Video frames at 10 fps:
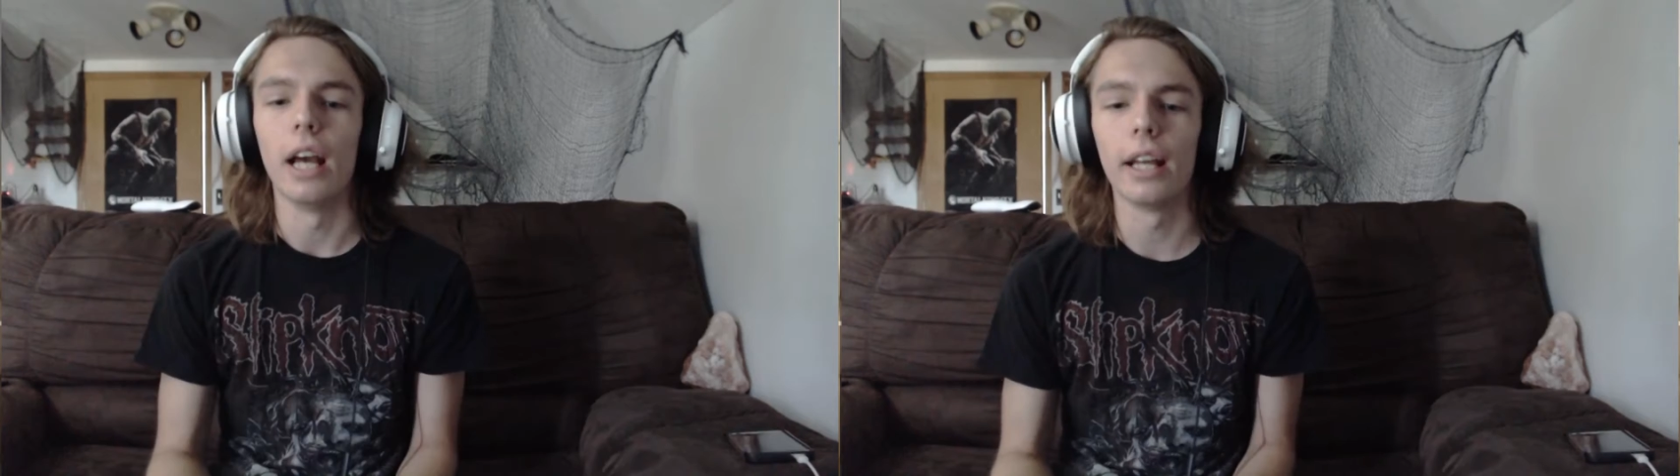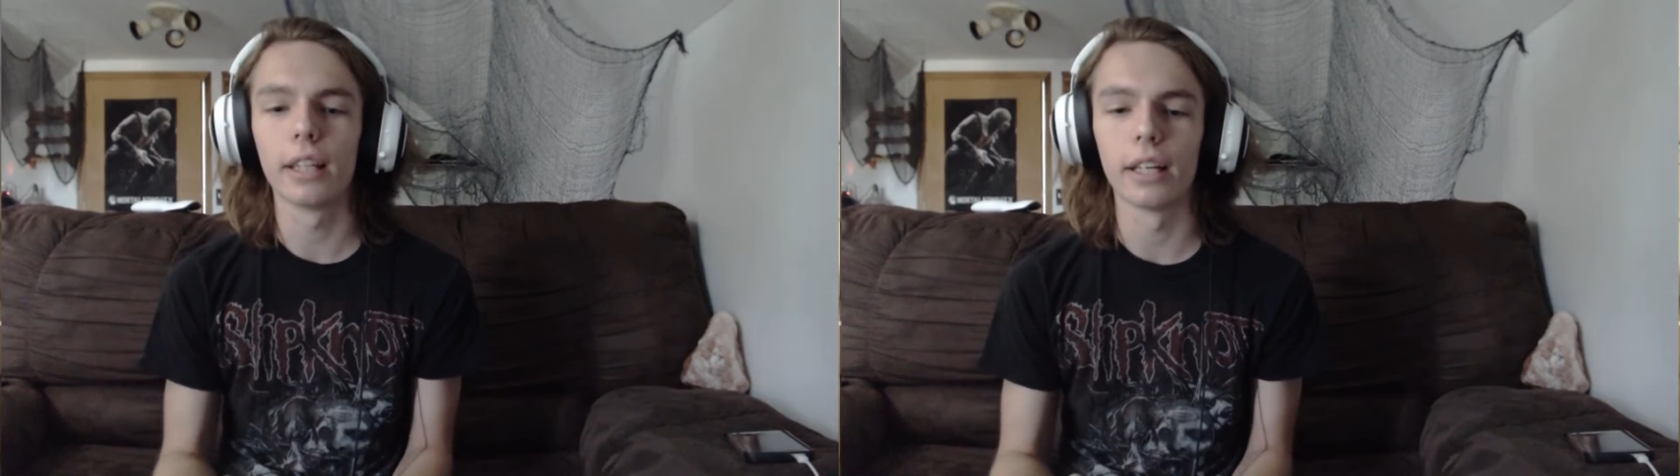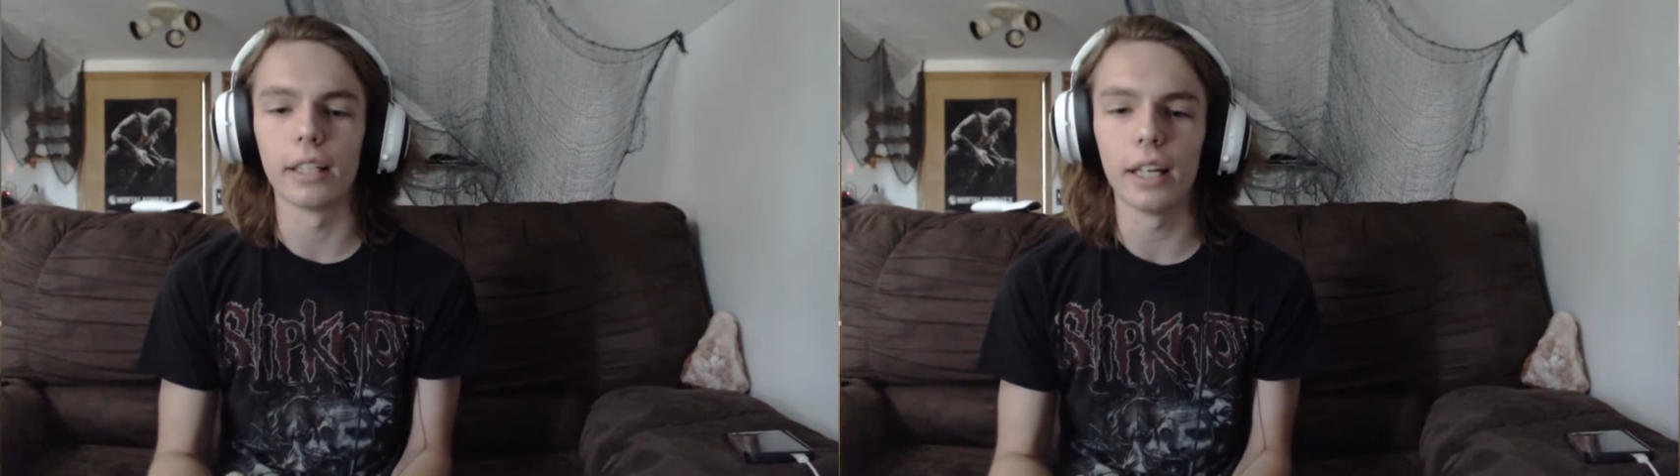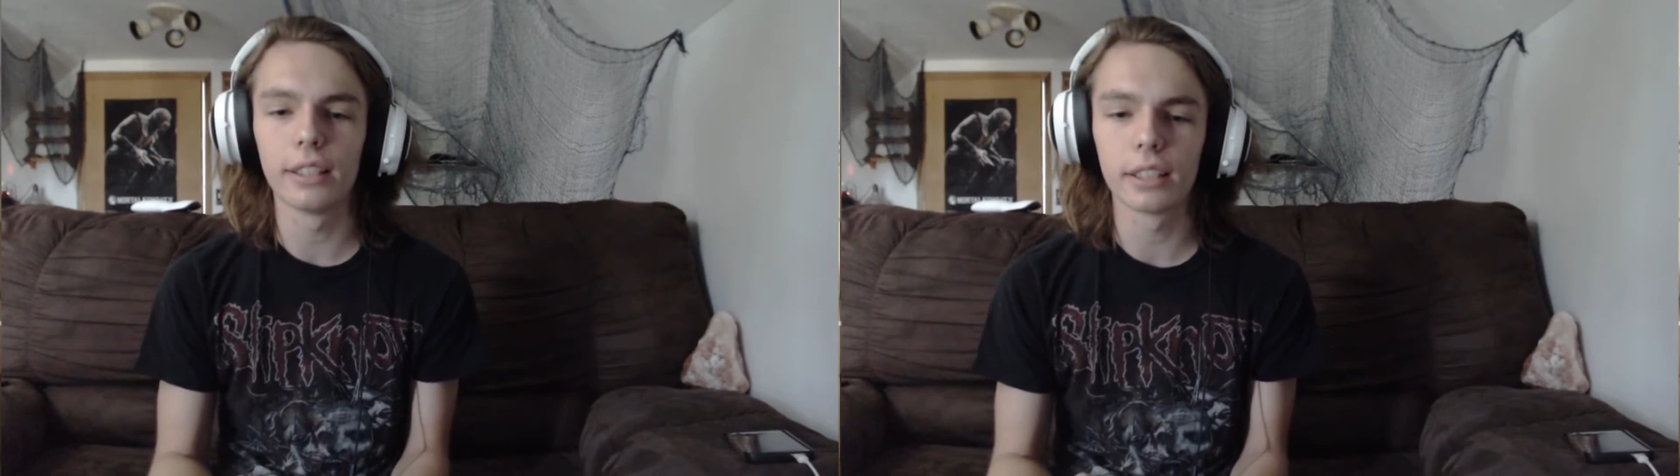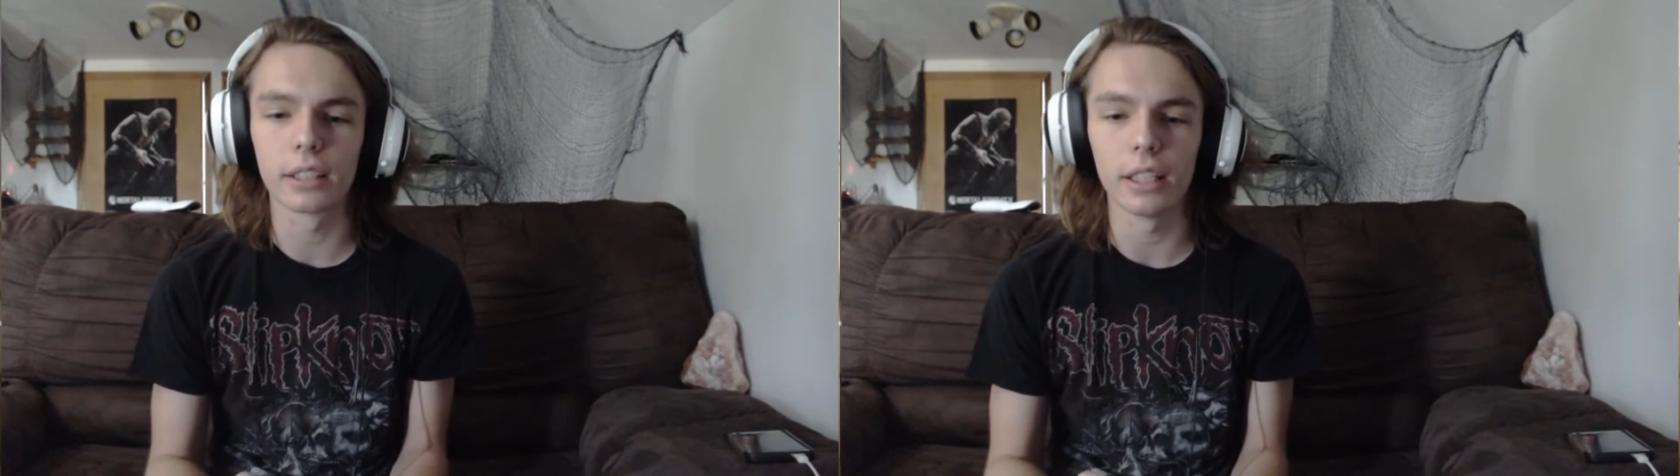And like,
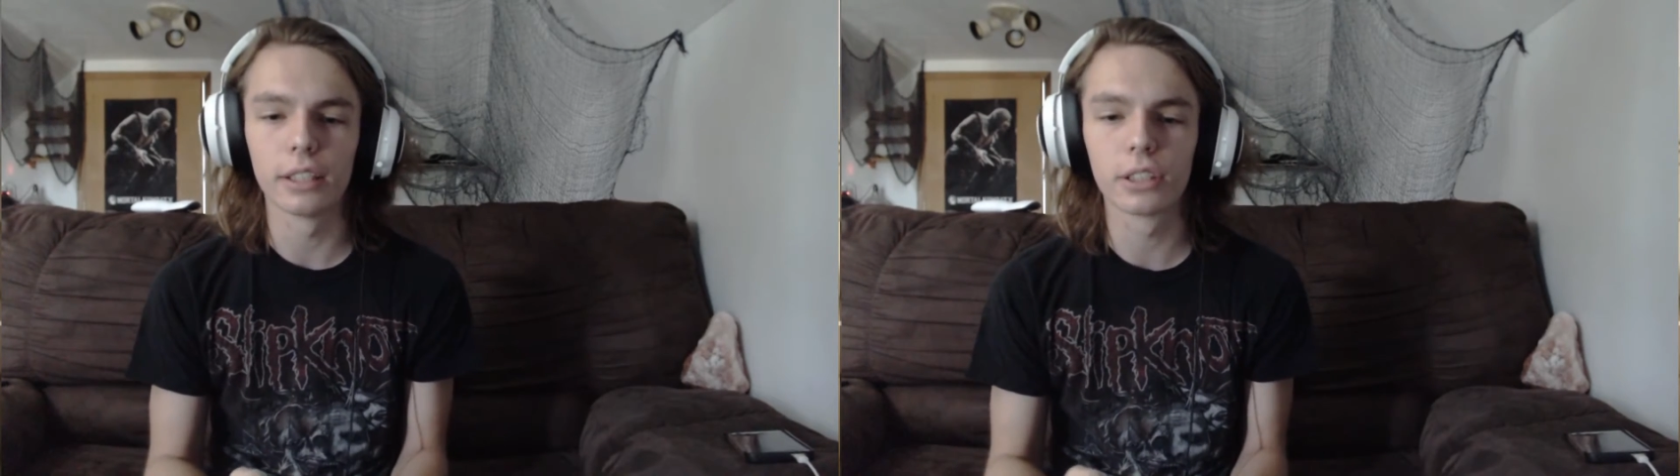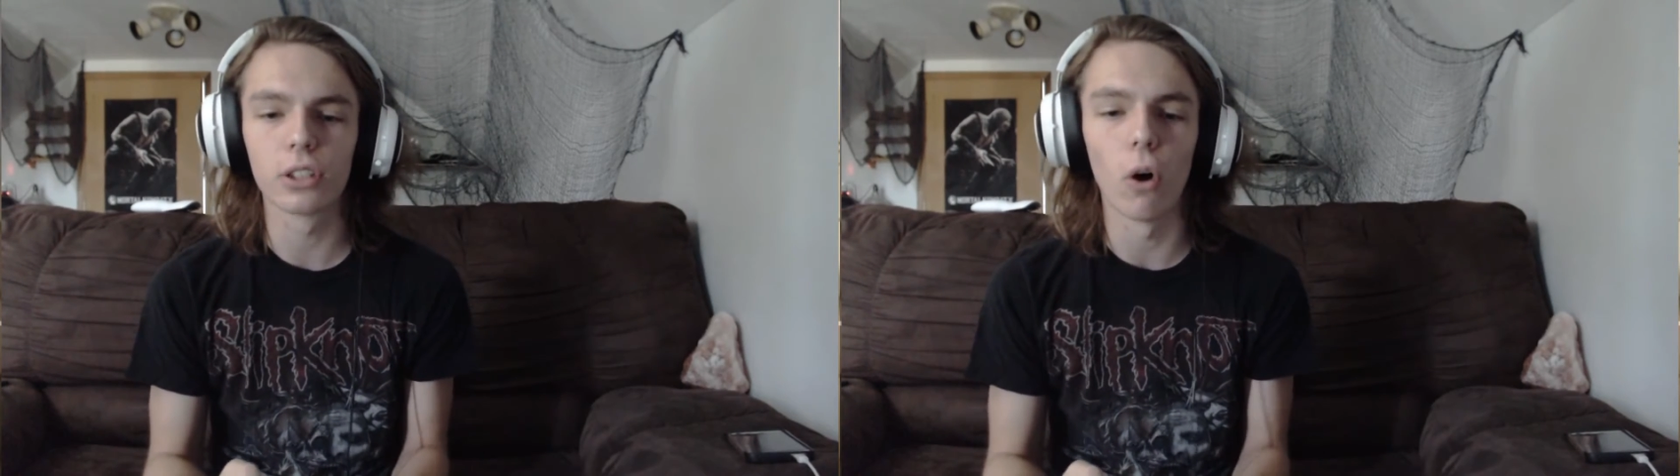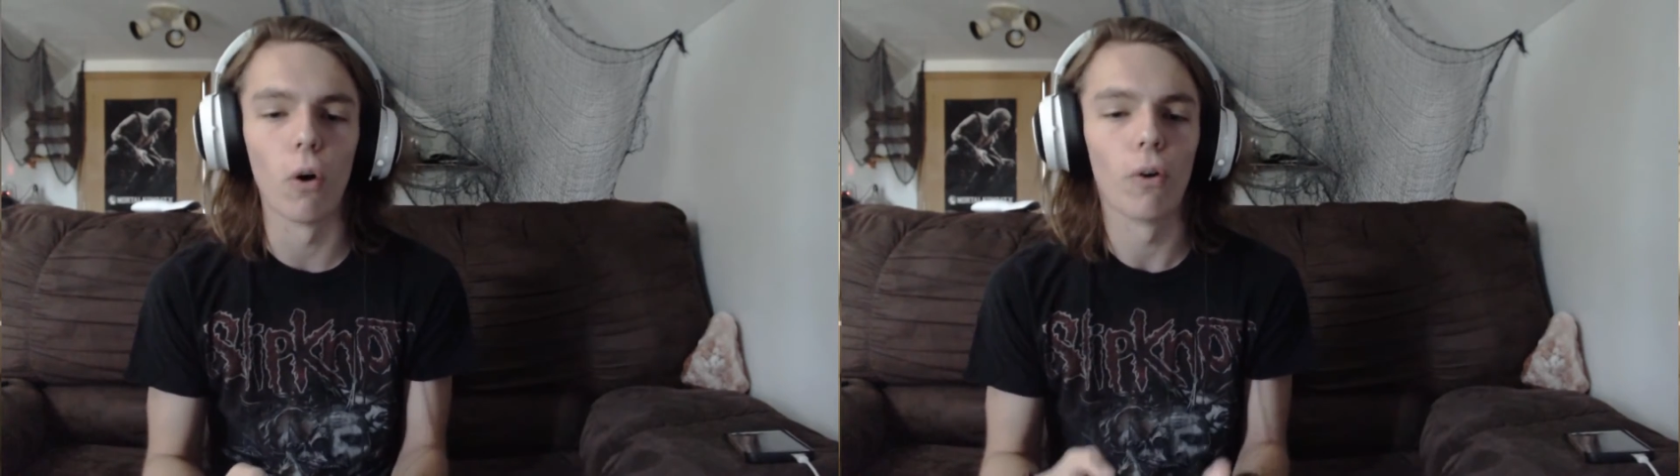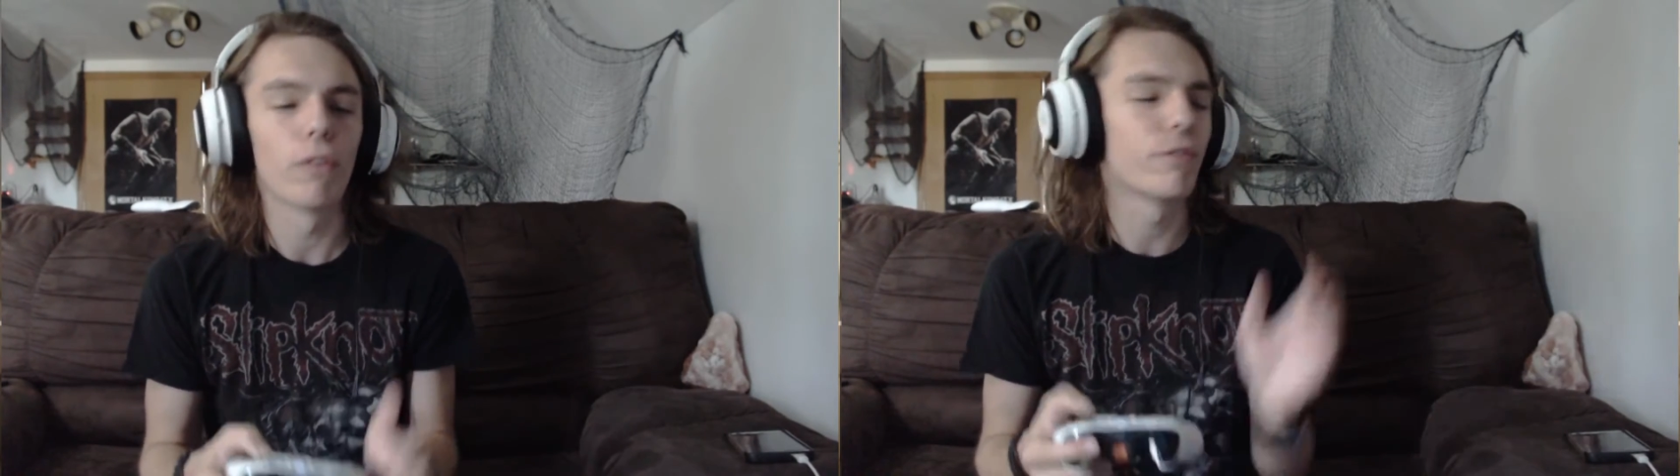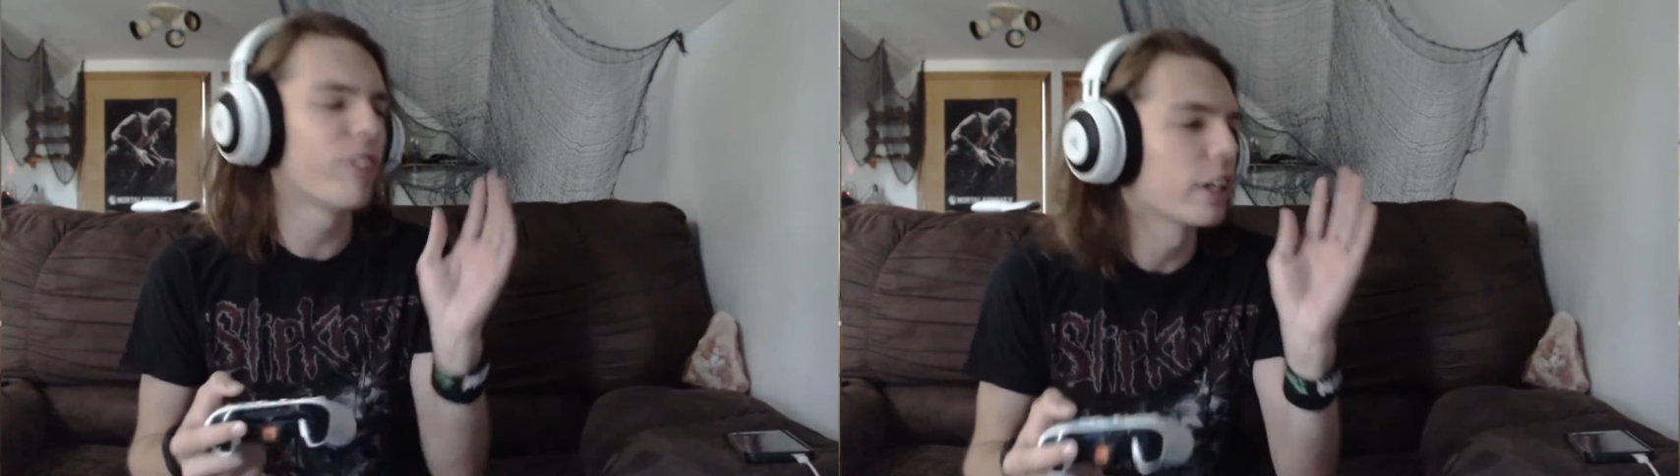it just, it's so
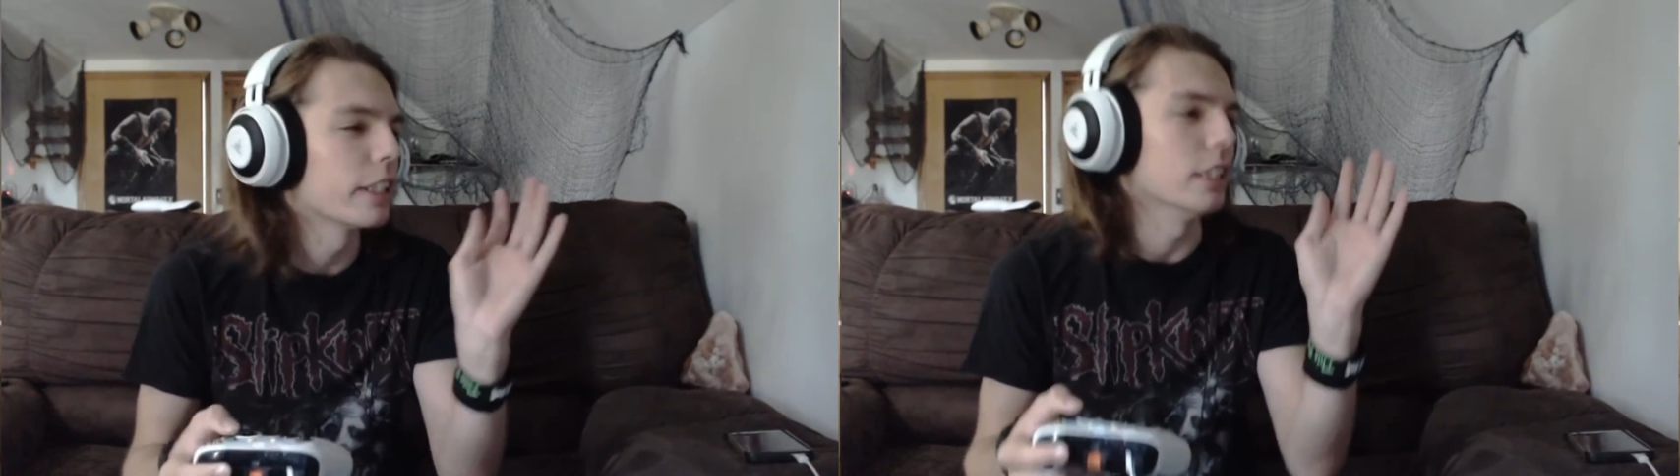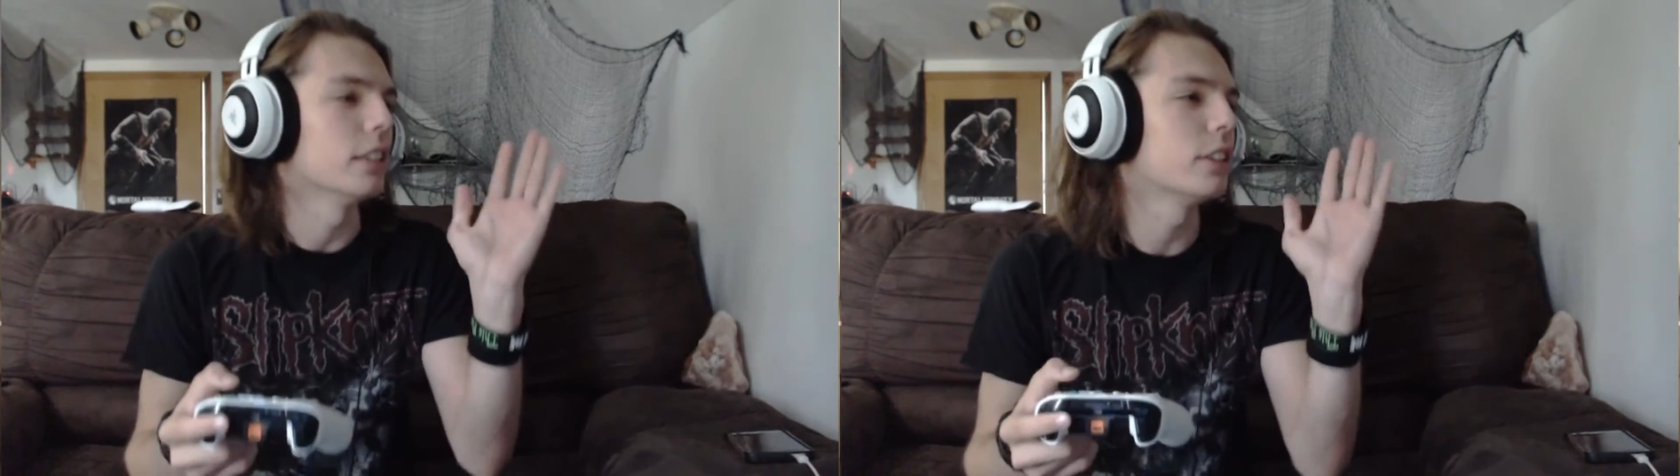fucking